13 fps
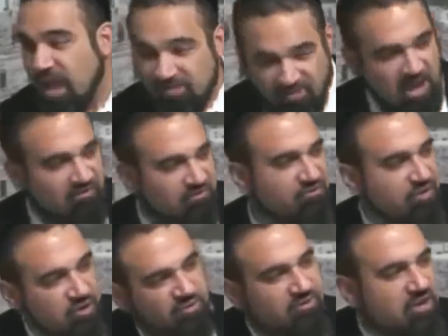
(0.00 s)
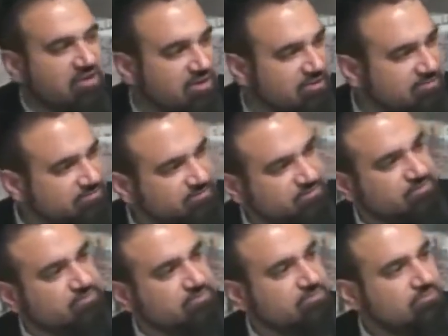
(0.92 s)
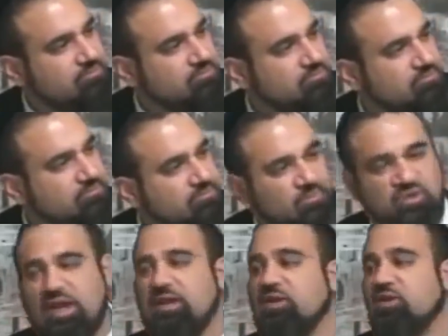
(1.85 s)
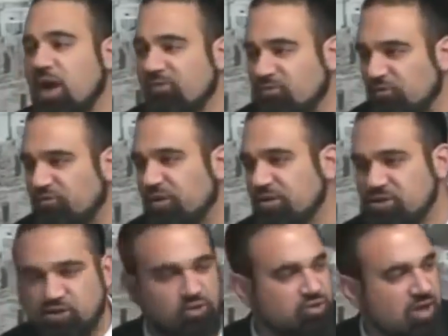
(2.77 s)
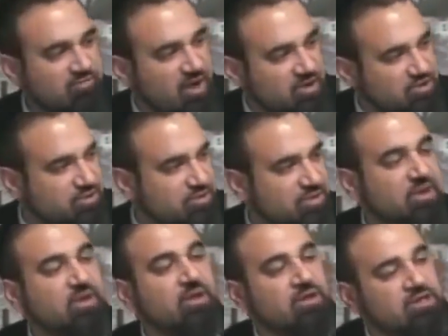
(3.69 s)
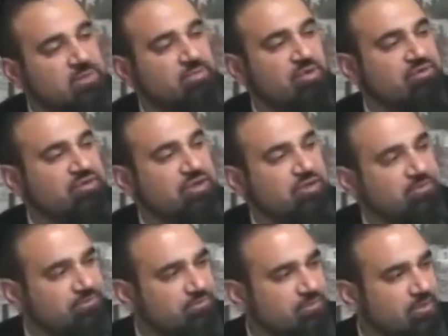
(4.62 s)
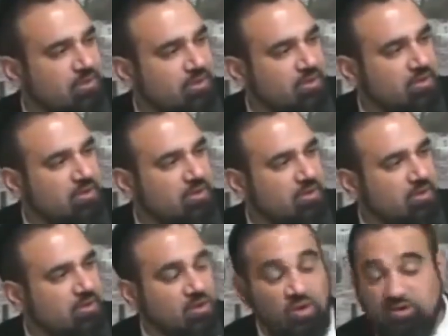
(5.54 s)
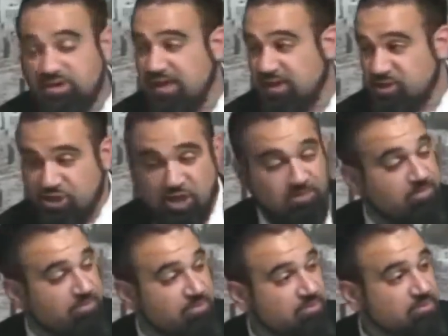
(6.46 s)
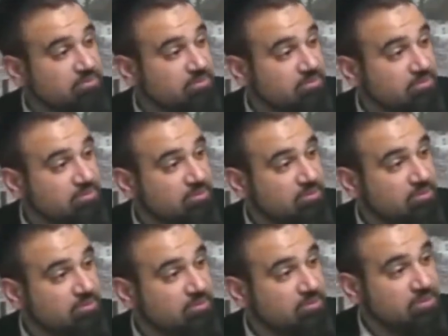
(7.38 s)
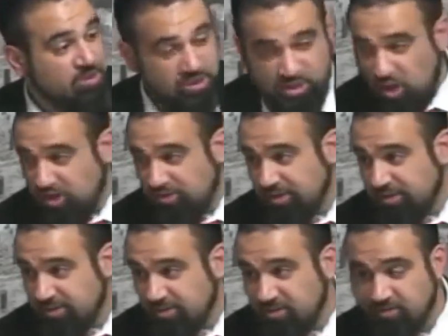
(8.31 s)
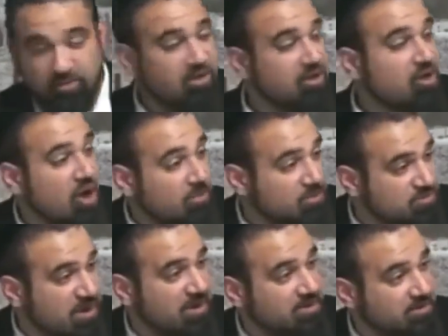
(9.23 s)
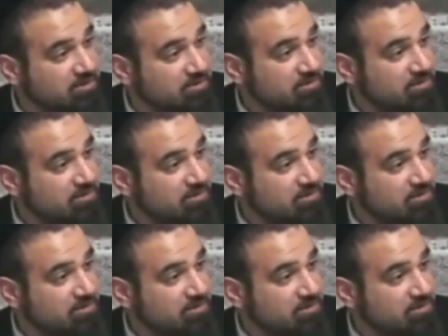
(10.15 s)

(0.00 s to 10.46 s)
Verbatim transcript: I have a half a friend, you have nothing. So how do you know I have no friends? I just told you I have a hundred. I'll prove it to you. Go take a sheep, slaughter it, put it in a garbage bag,